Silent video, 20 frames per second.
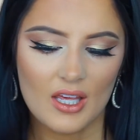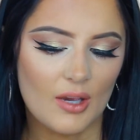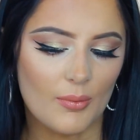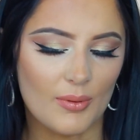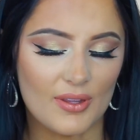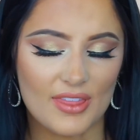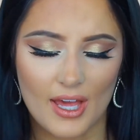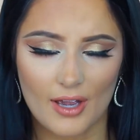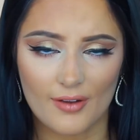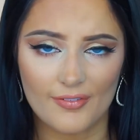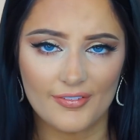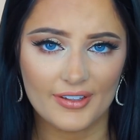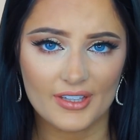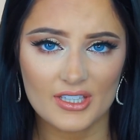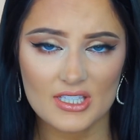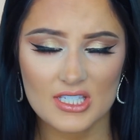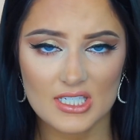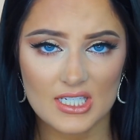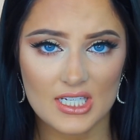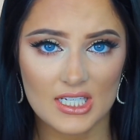without feeling
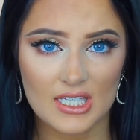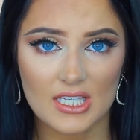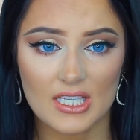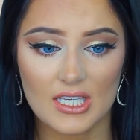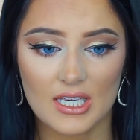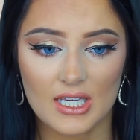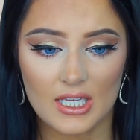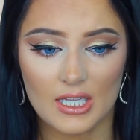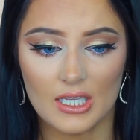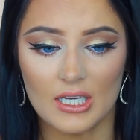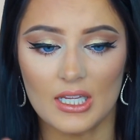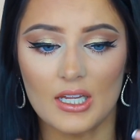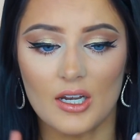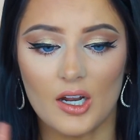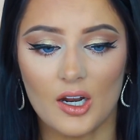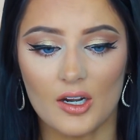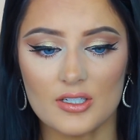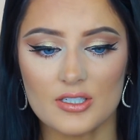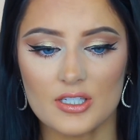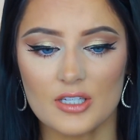sticky, and it
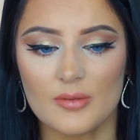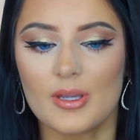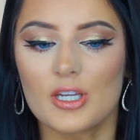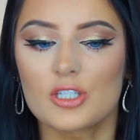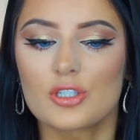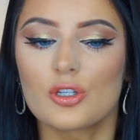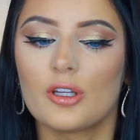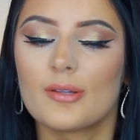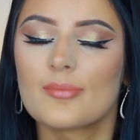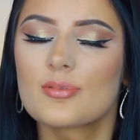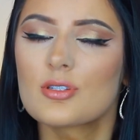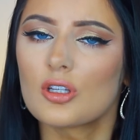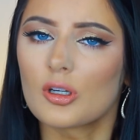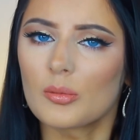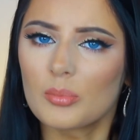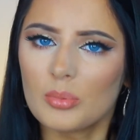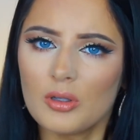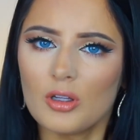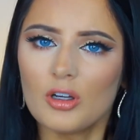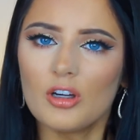honestly makes your lips
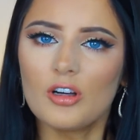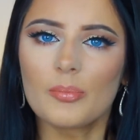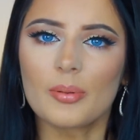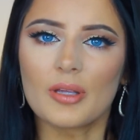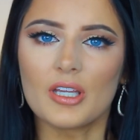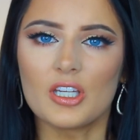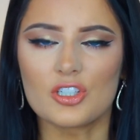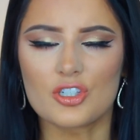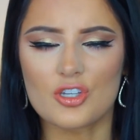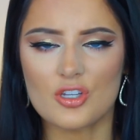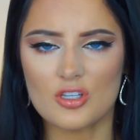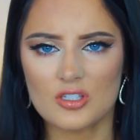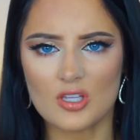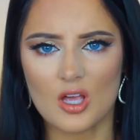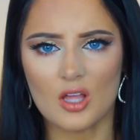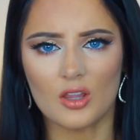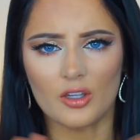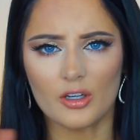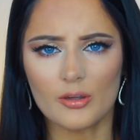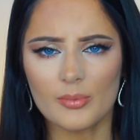look plump and just
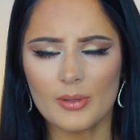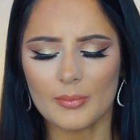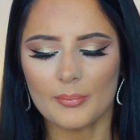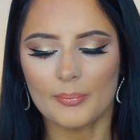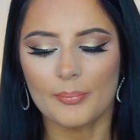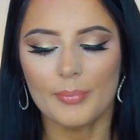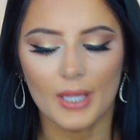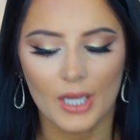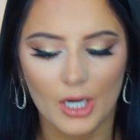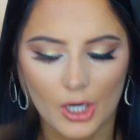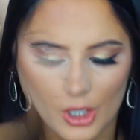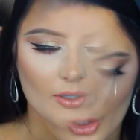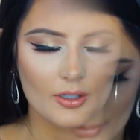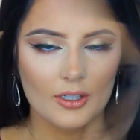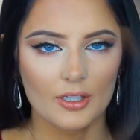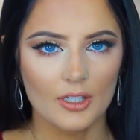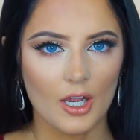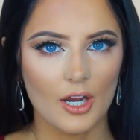a little bit bigger.